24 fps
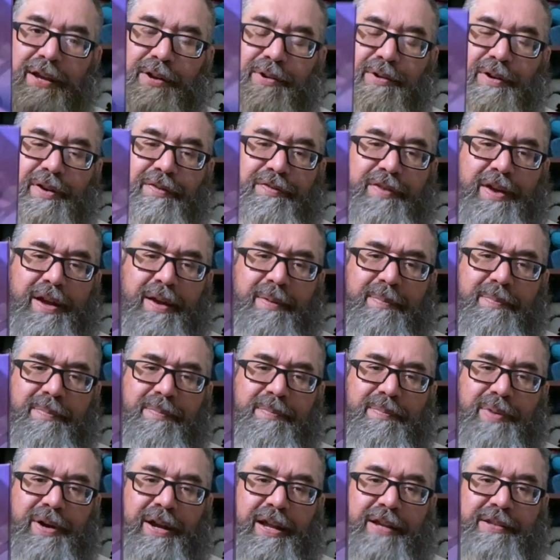if I'm
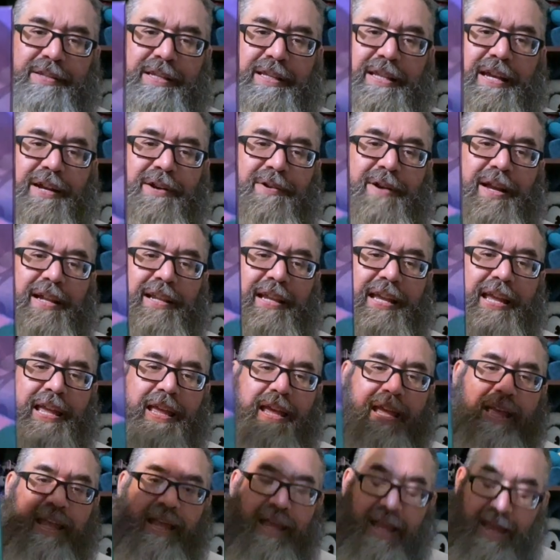pronouncing that correctly,
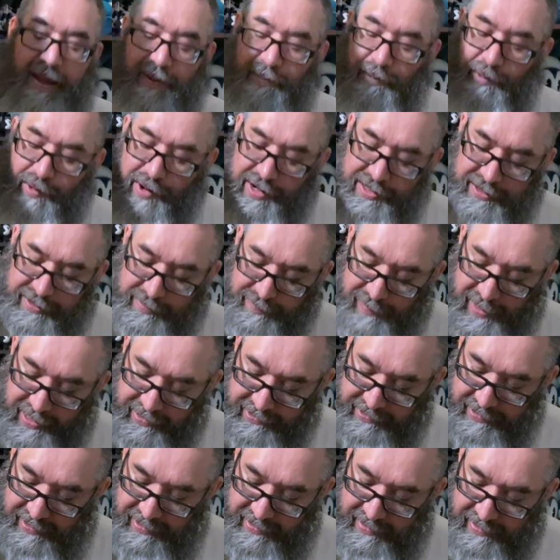and Warren
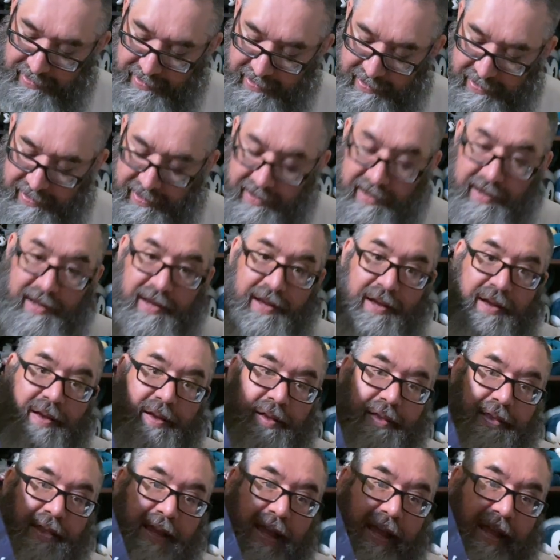Spector.
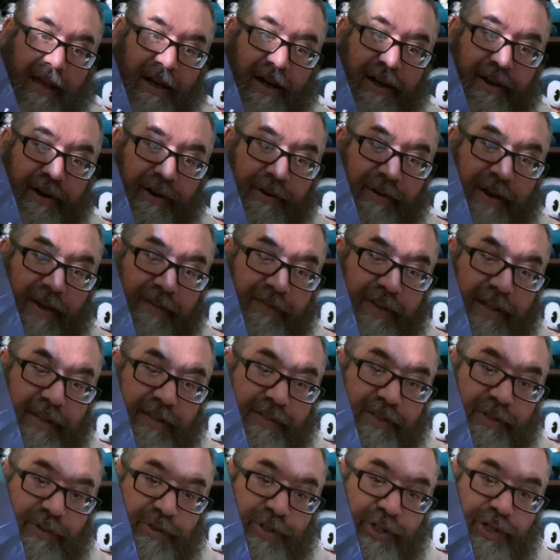They autographed it.
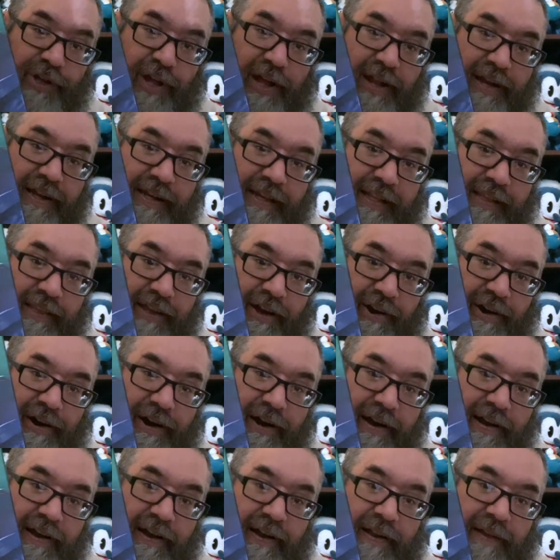So Sean did the
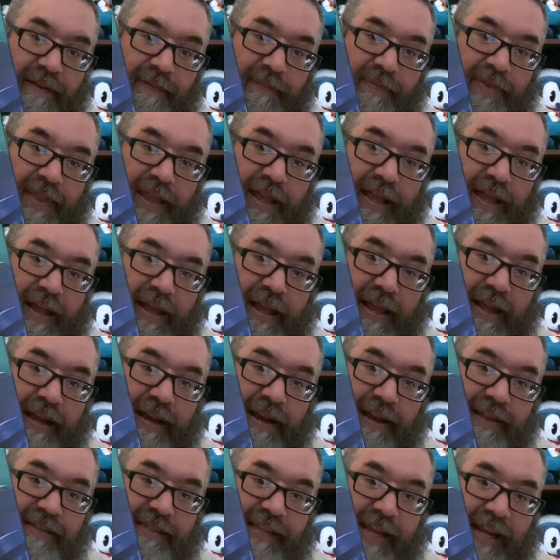art
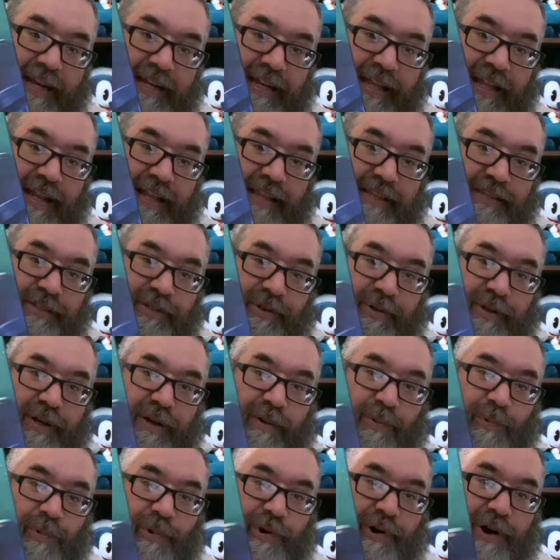and signed it, and so did
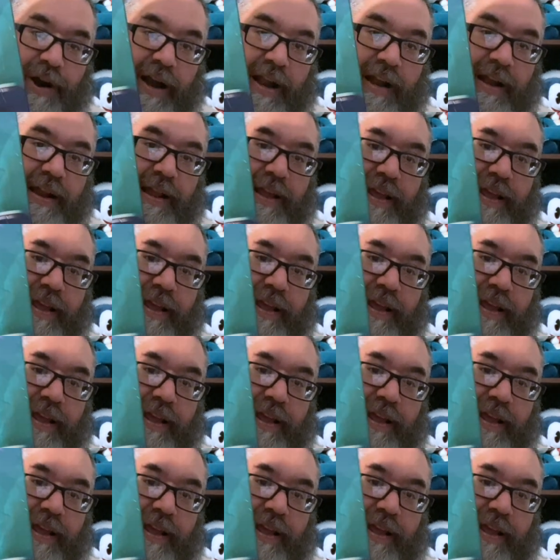Warren.